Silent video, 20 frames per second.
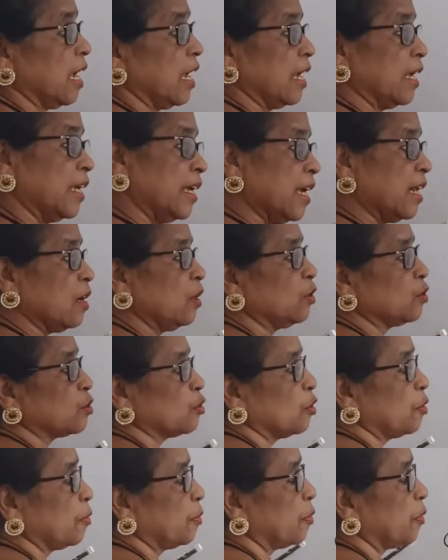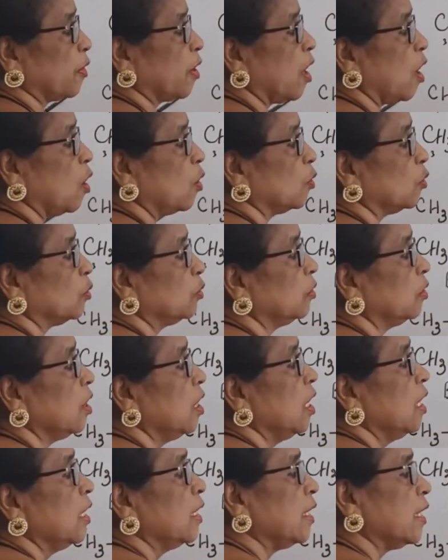Here also if you count,
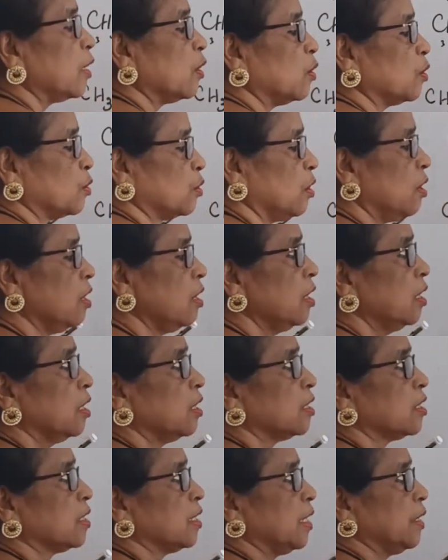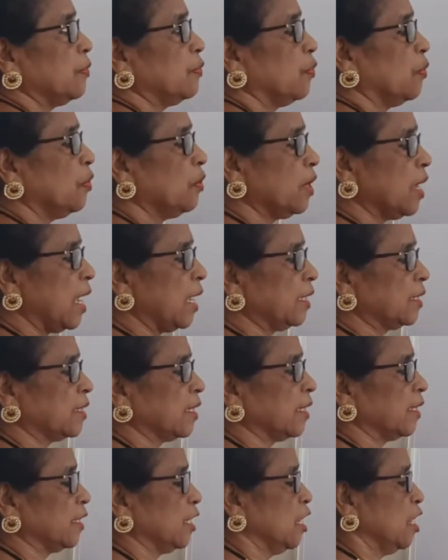here also
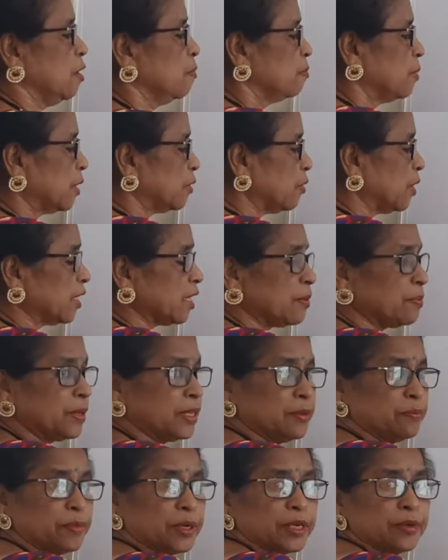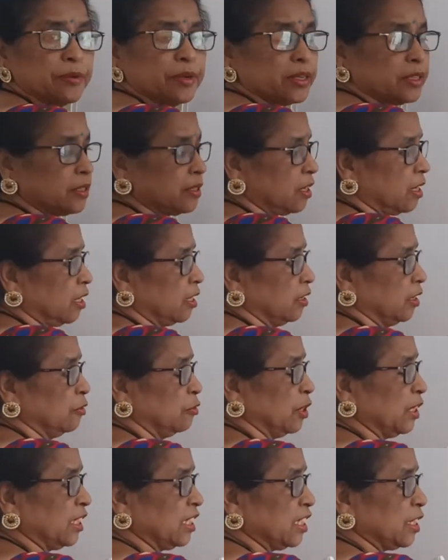C4H8. But what happened between,
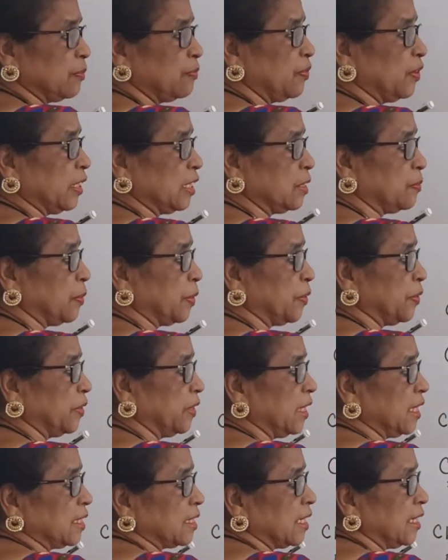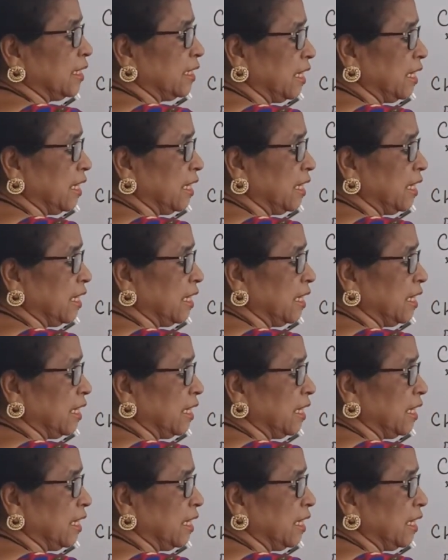what is the difference between this and